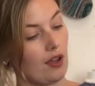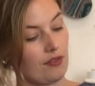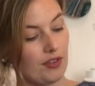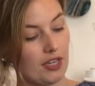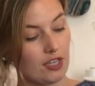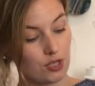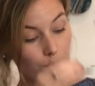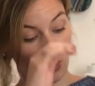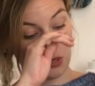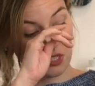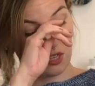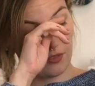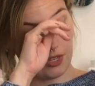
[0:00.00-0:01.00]
finished
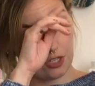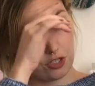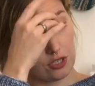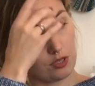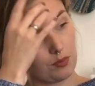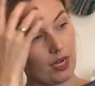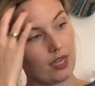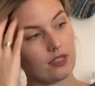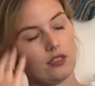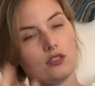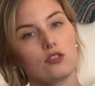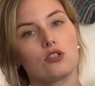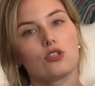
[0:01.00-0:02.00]
most of it, just because
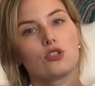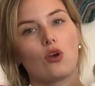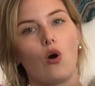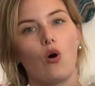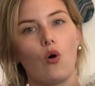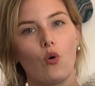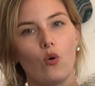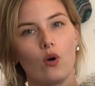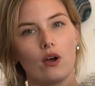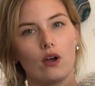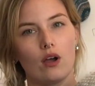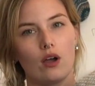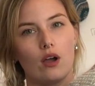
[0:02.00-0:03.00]
it's
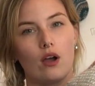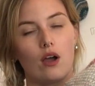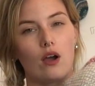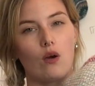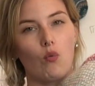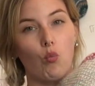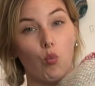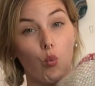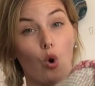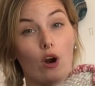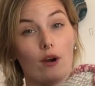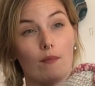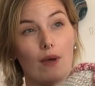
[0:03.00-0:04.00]
so
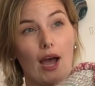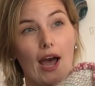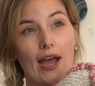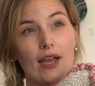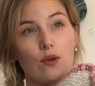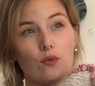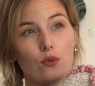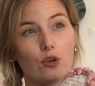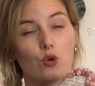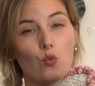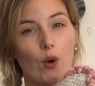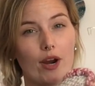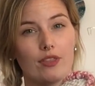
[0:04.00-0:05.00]
warm. I
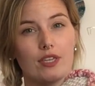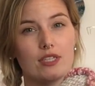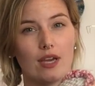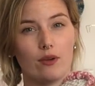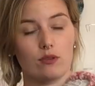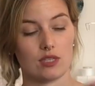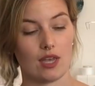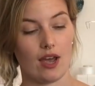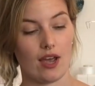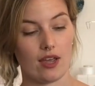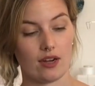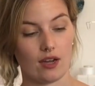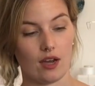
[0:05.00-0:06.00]
could wear this
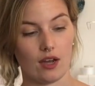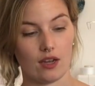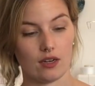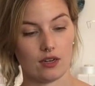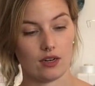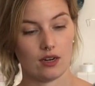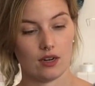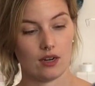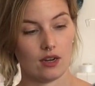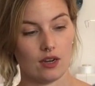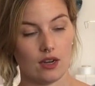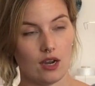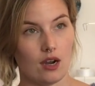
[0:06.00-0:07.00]
outside on
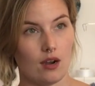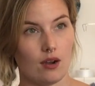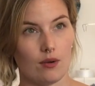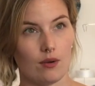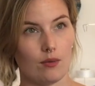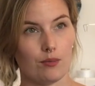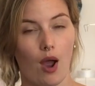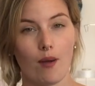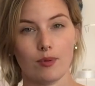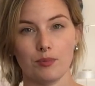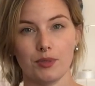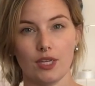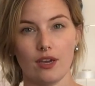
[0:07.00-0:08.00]

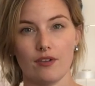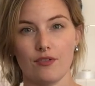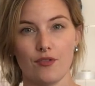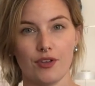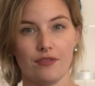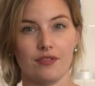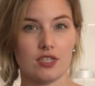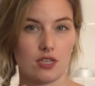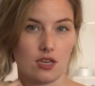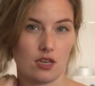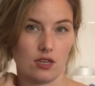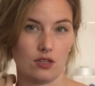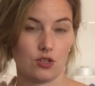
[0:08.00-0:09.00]
probably a
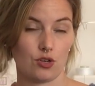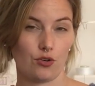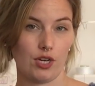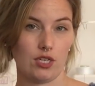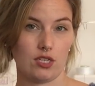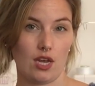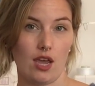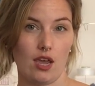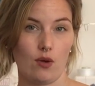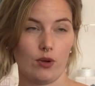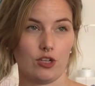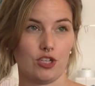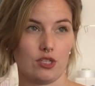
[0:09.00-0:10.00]
50 degree day,
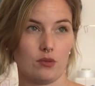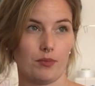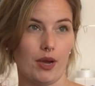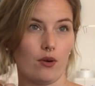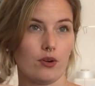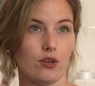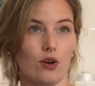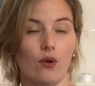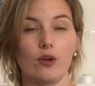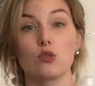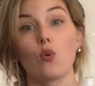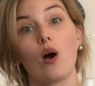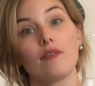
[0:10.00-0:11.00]
which is about, you know,
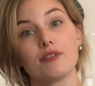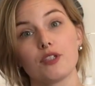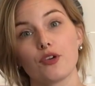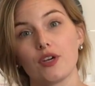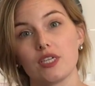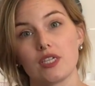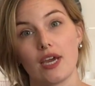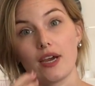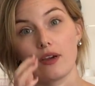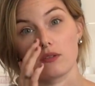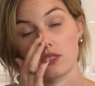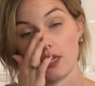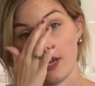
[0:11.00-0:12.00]
a 12 degree day
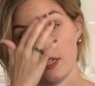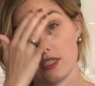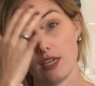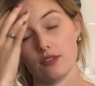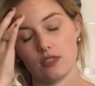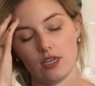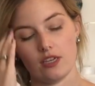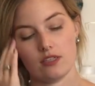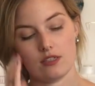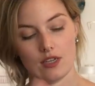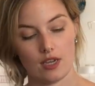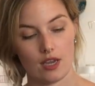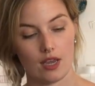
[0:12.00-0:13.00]
outside
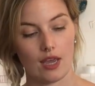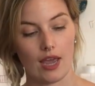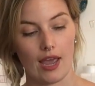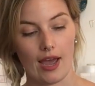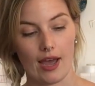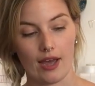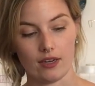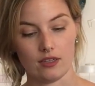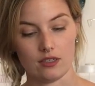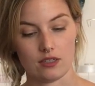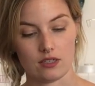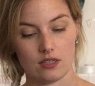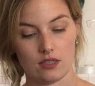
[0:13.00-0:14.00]
Celsius.
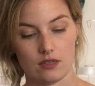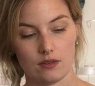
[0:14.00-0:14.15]
And